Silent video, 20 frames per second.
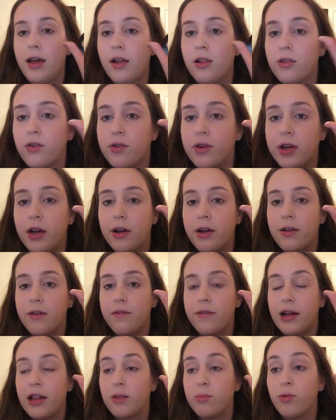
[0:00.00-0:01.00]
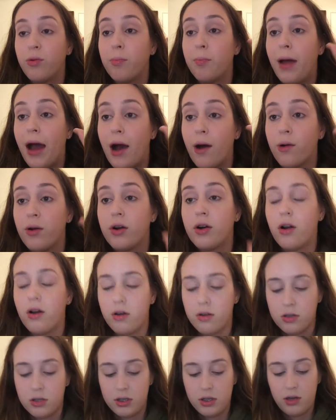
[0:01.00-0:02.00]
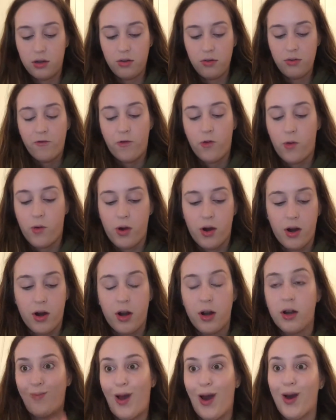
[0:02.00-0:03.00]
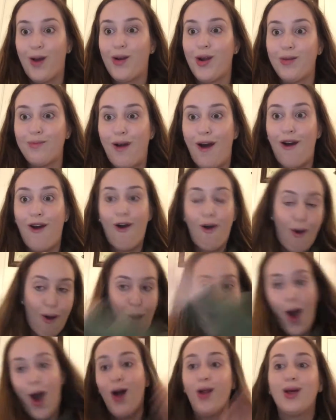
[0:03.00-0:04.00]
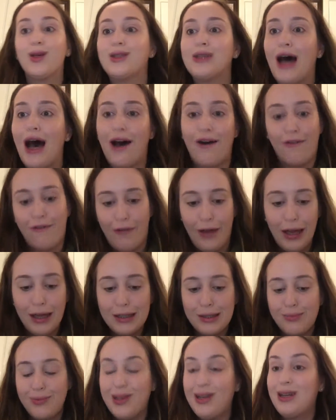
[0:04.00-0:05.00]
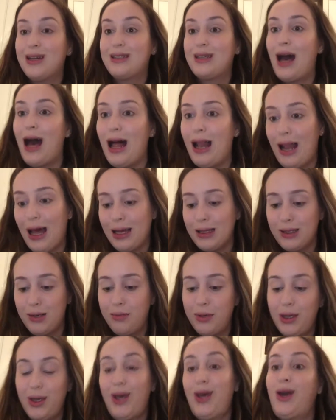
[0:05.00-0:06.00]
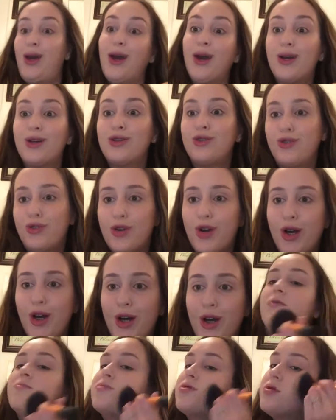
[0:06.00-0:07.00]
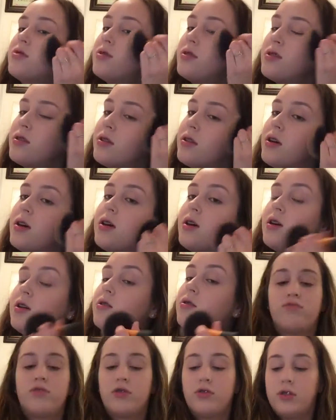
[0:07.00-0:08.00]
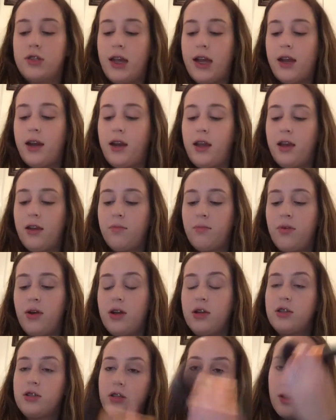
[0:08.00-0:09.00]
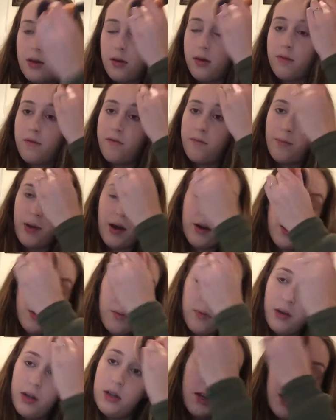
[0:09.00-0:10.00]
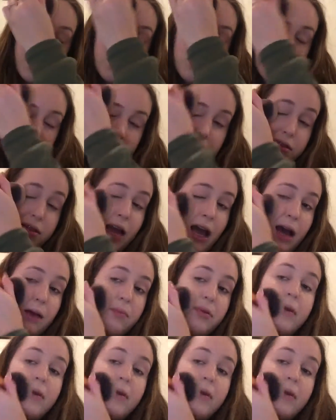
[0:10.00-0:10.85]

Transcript: L'Oreal Infallible powder also for powdering my whole entire face because I like to be extra. I'm using the Real Technique brush, the powder brush, and I just dab